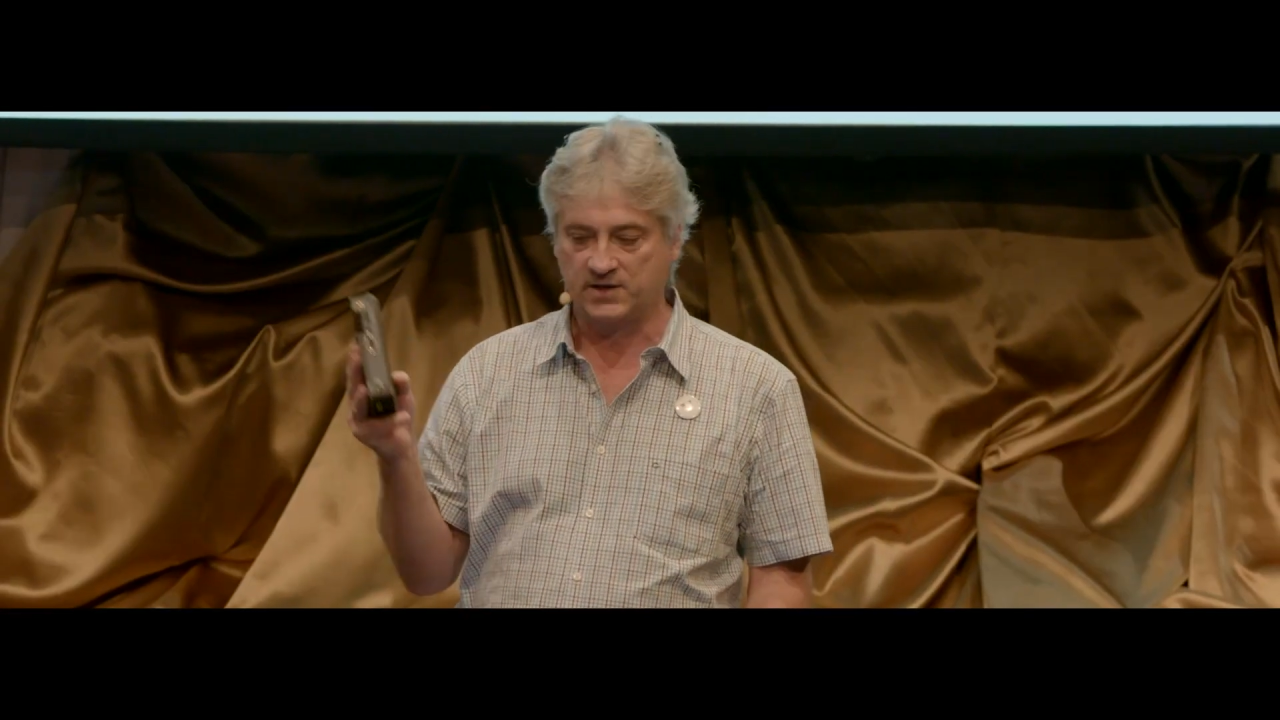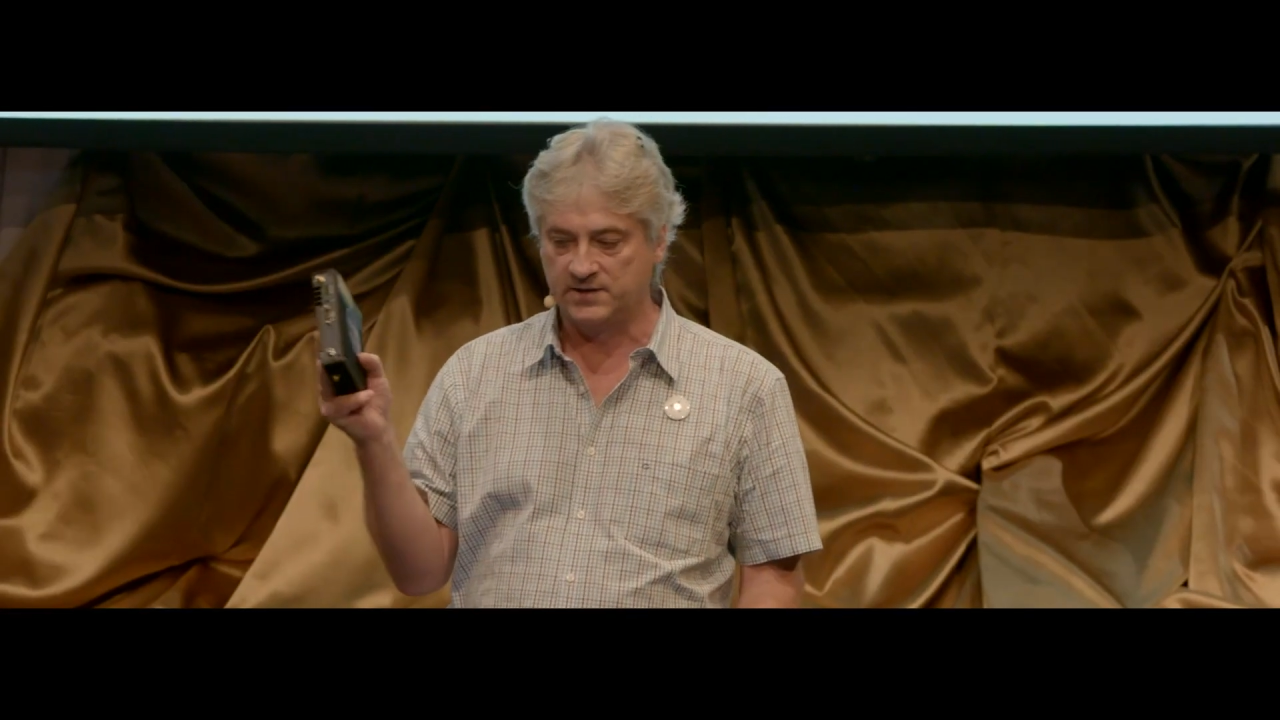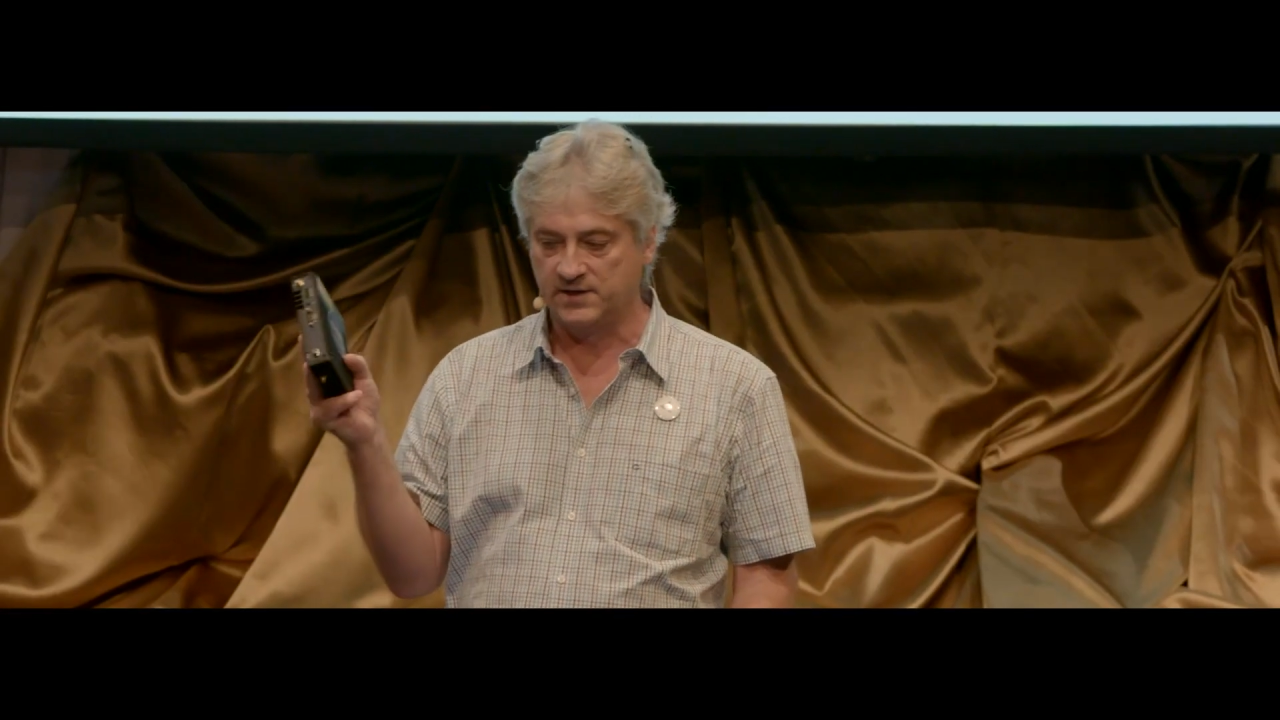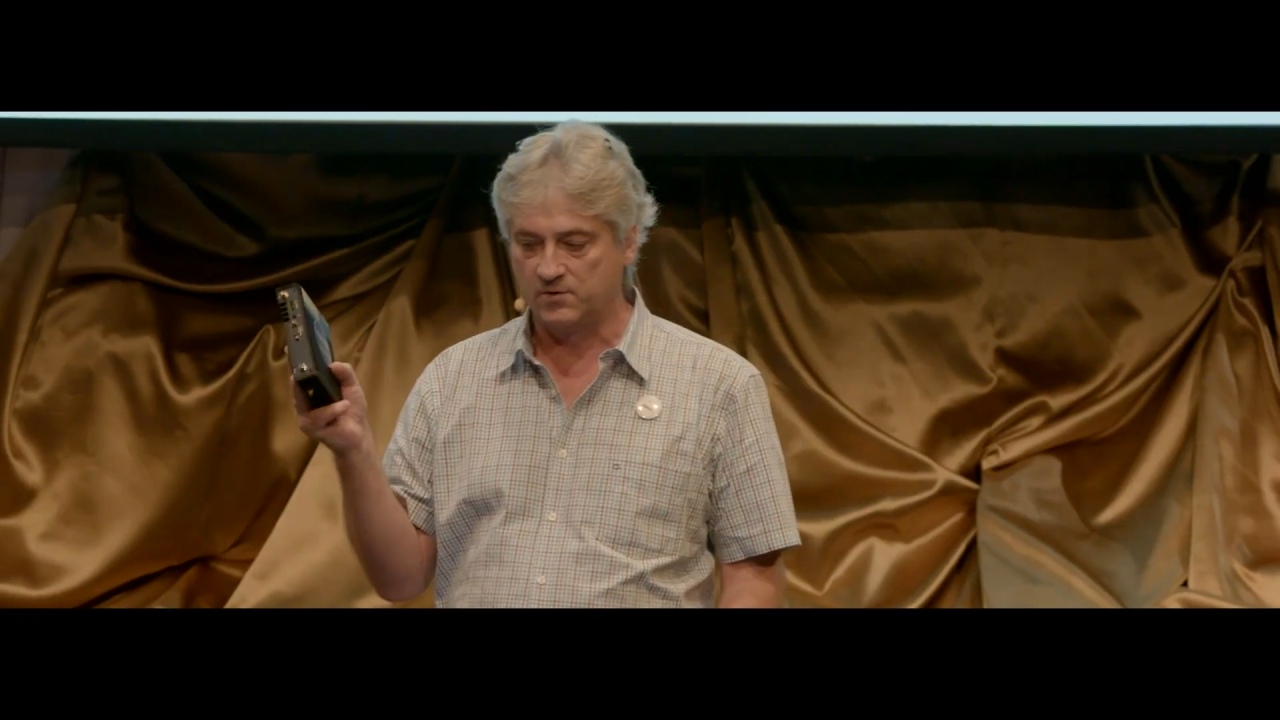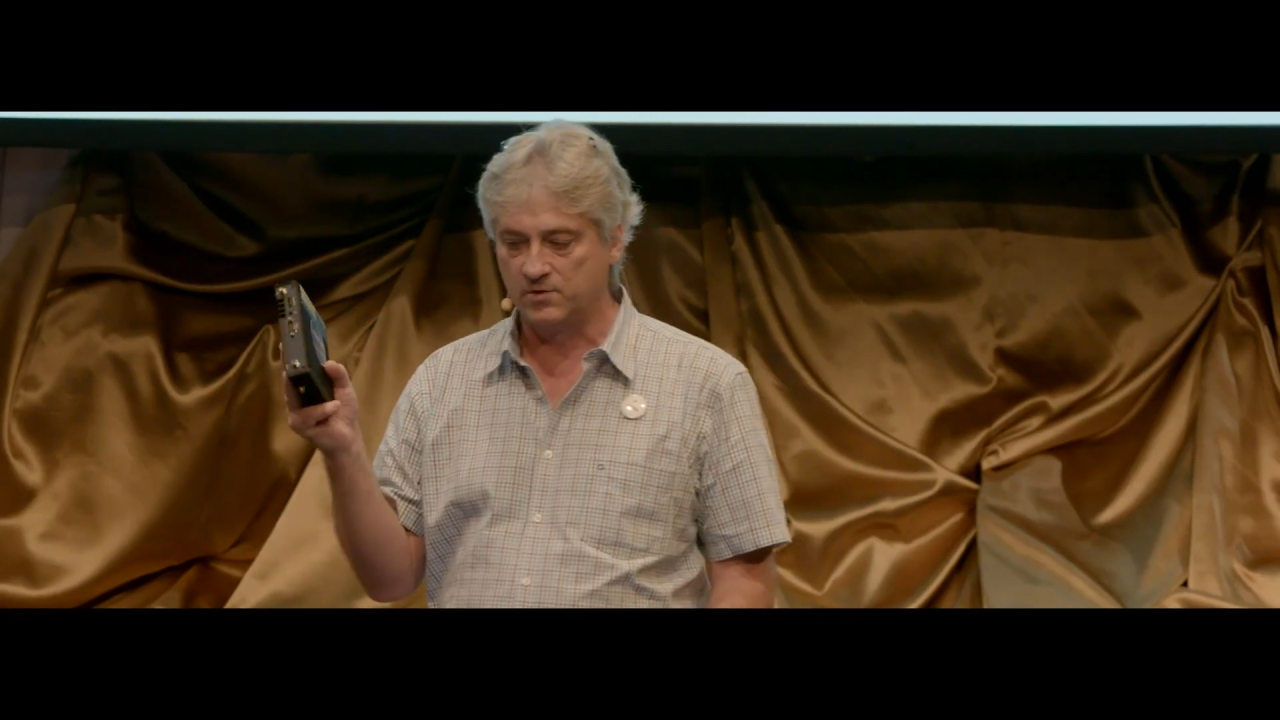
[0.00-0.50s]
and
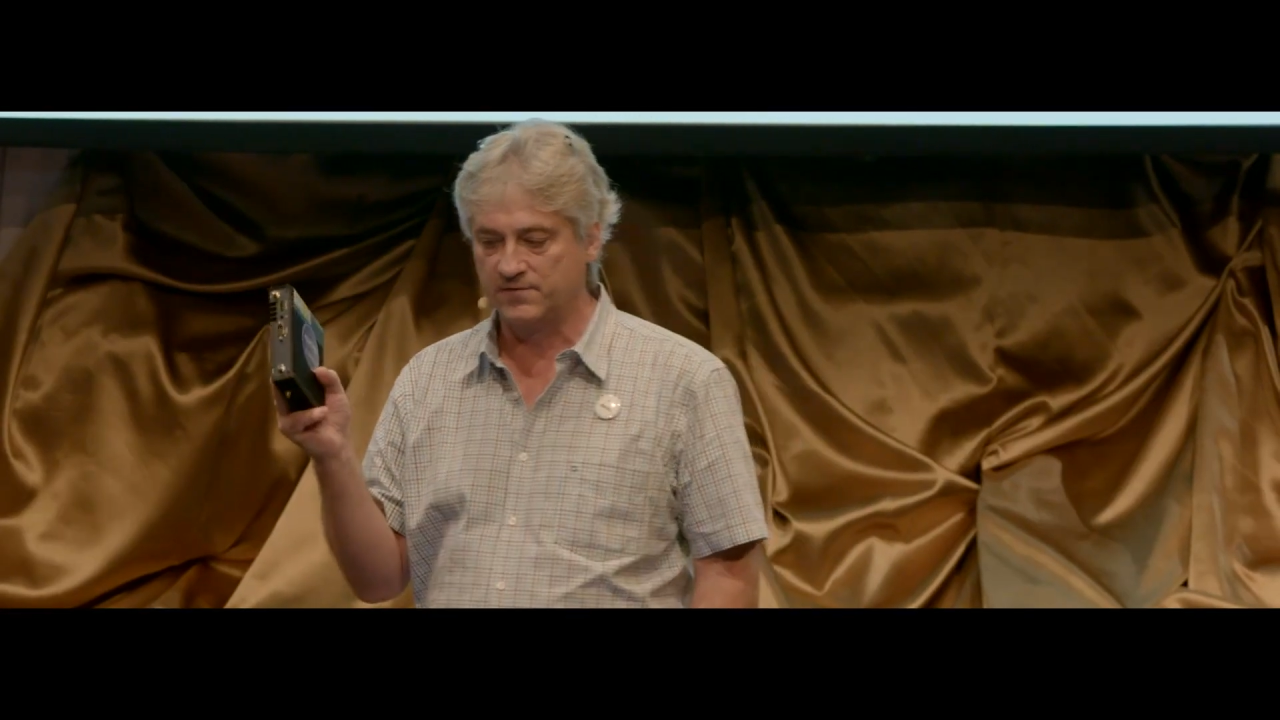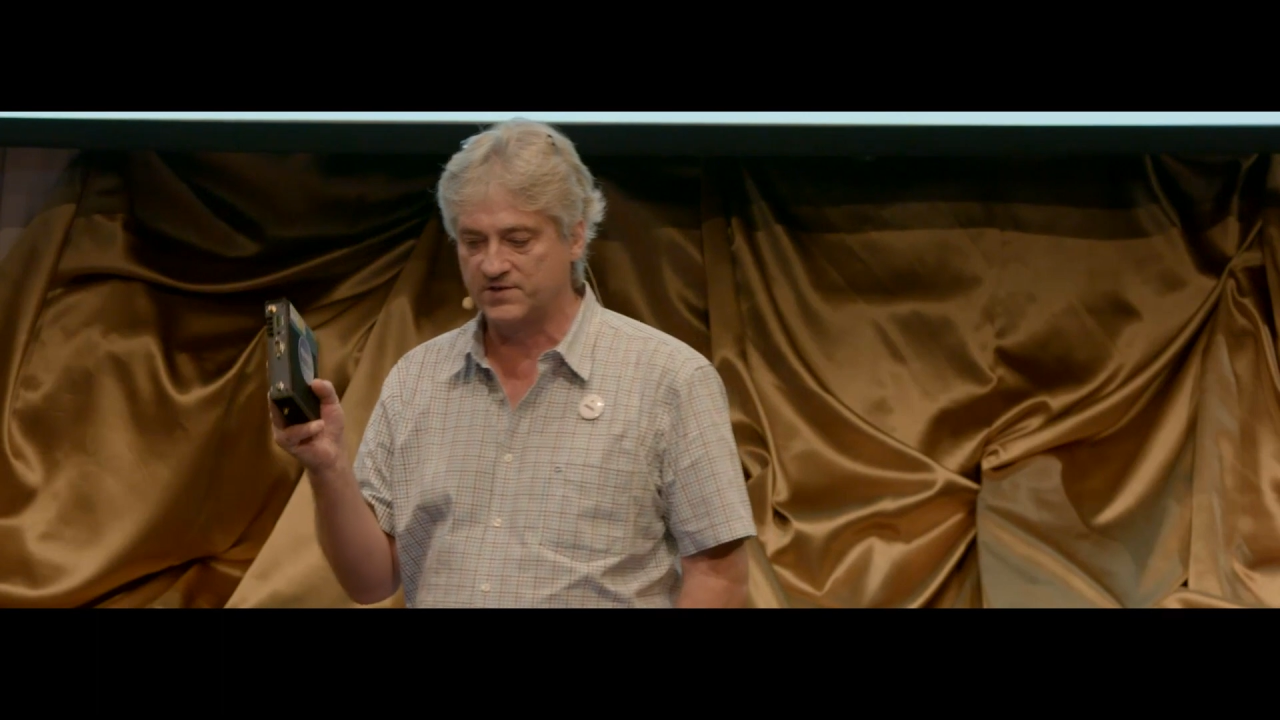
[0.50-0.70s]
then all of a